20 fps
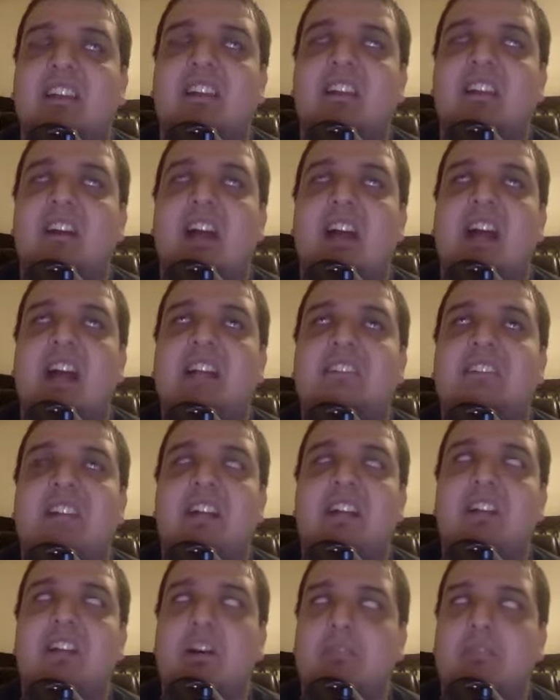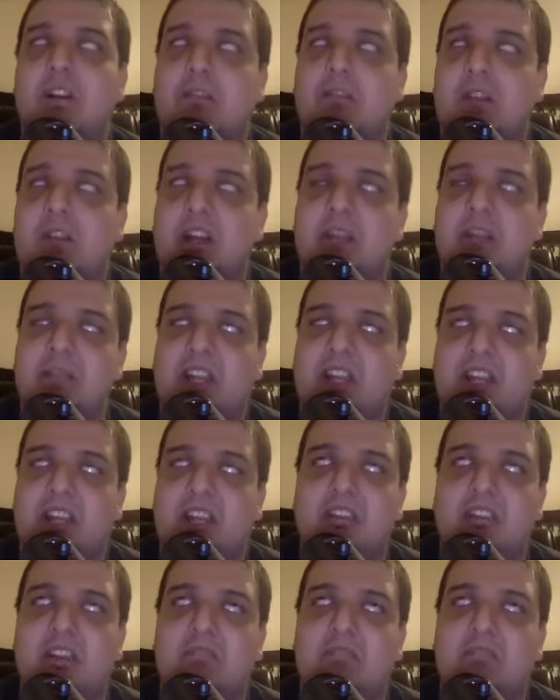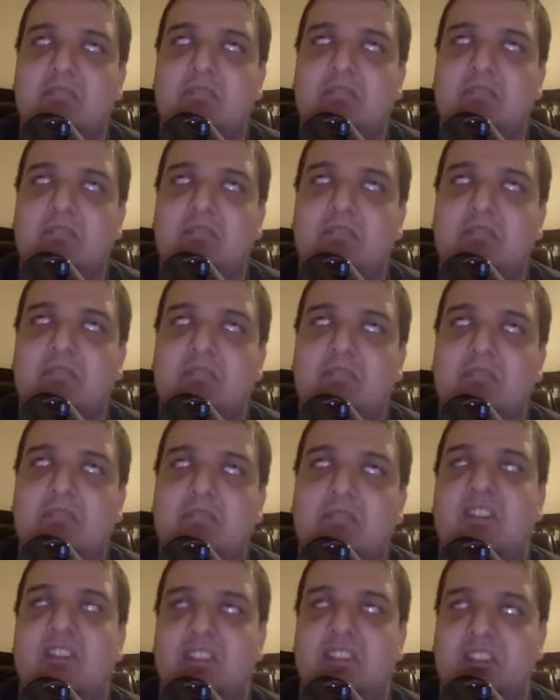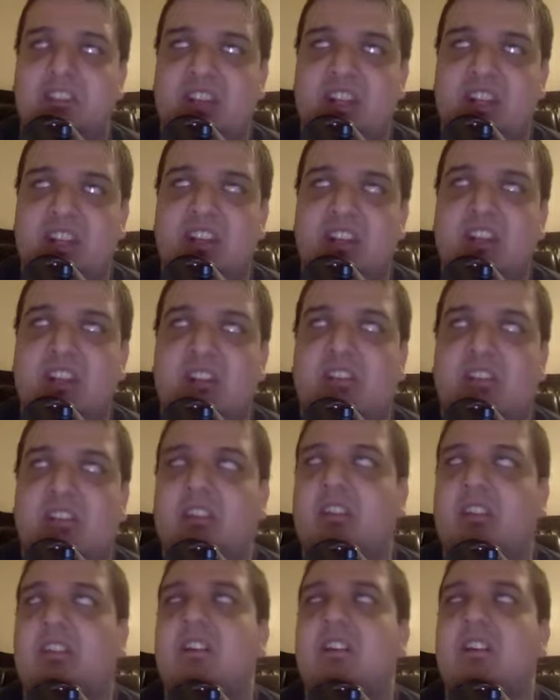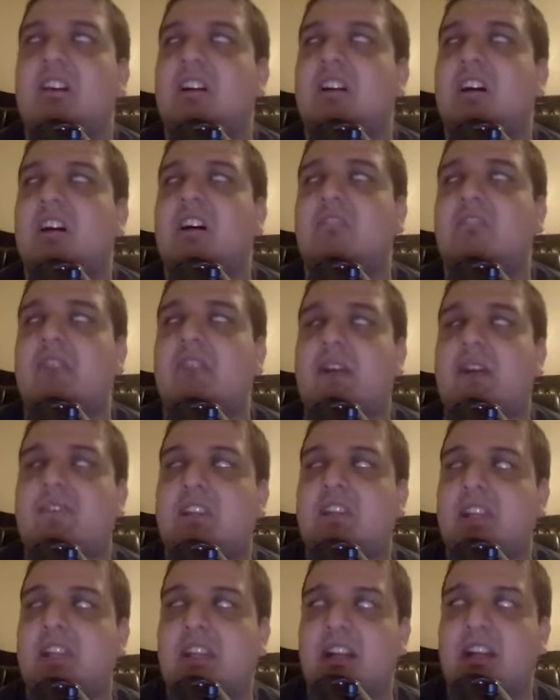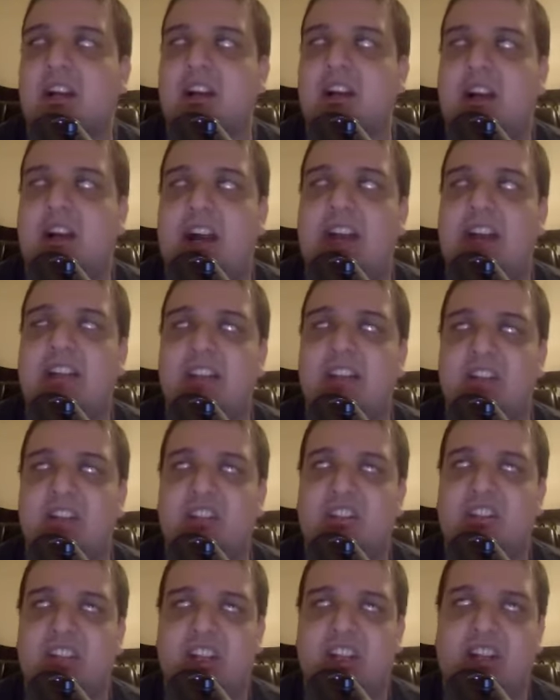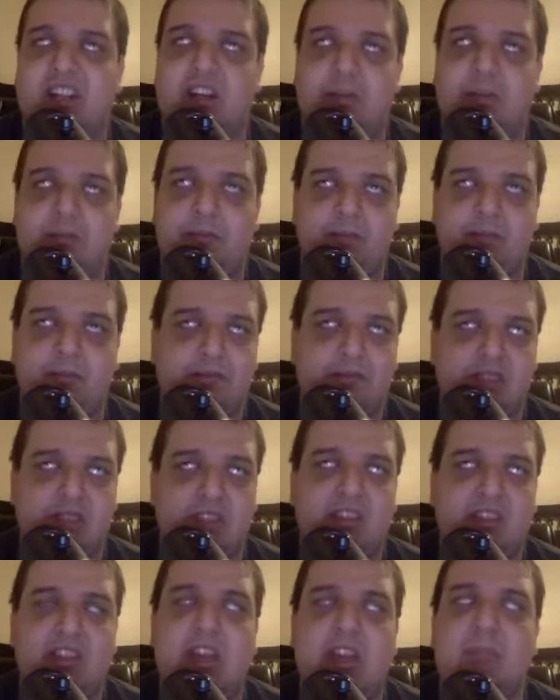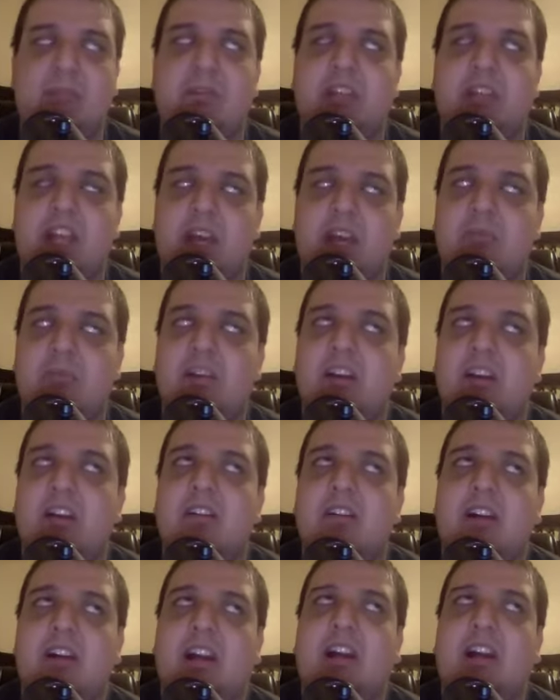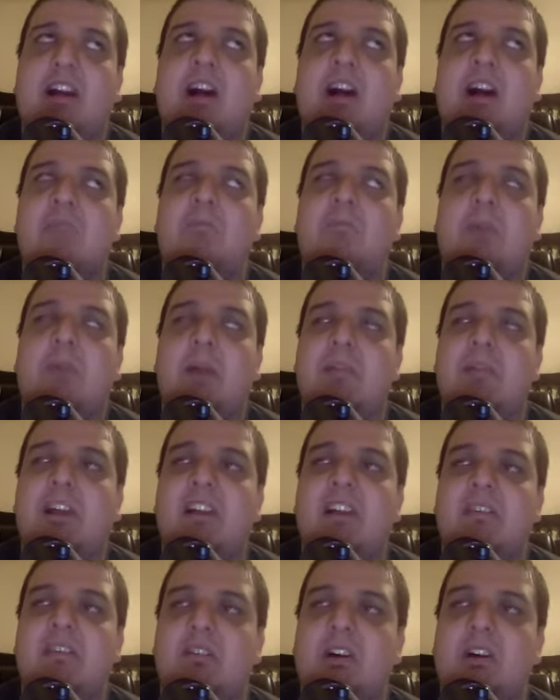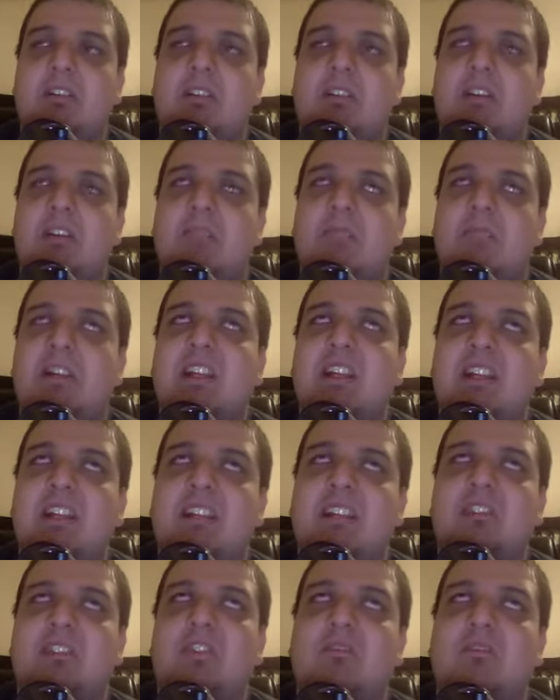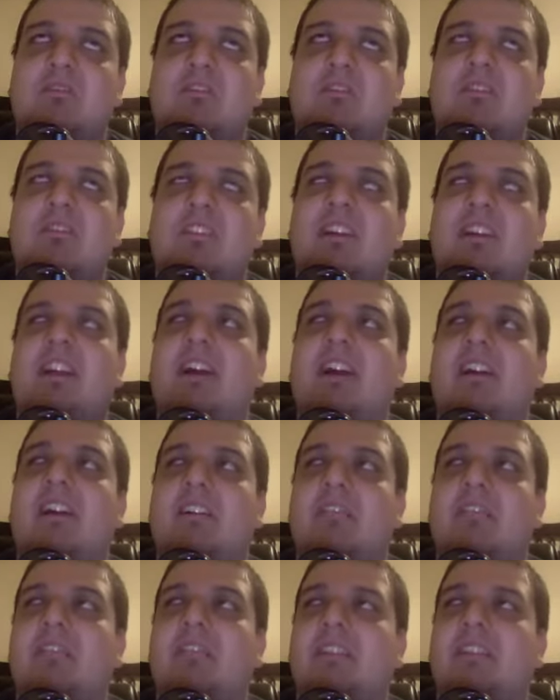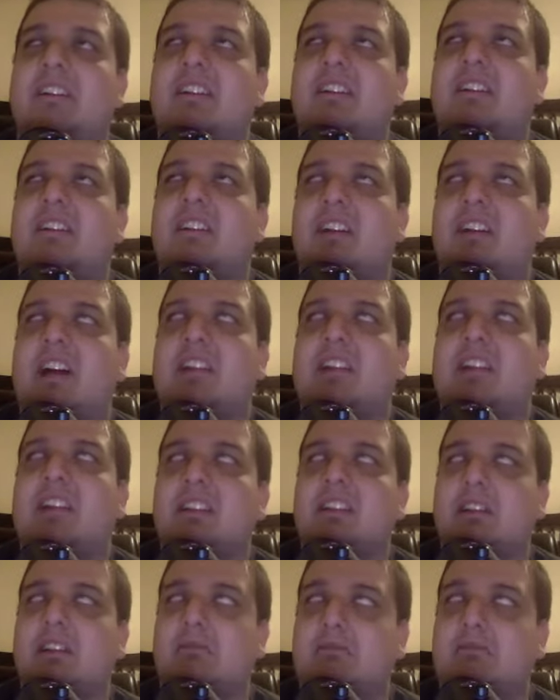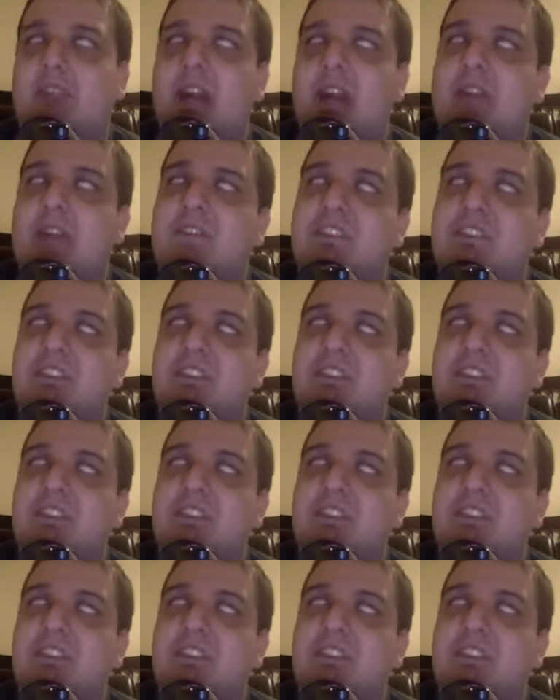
had said, no, we don't want him again. So he went and coached the Islanders and or uh, ref the uh, Islanders and um, Tampa game. I, I'm probably getting it wrong. But he so I think the refs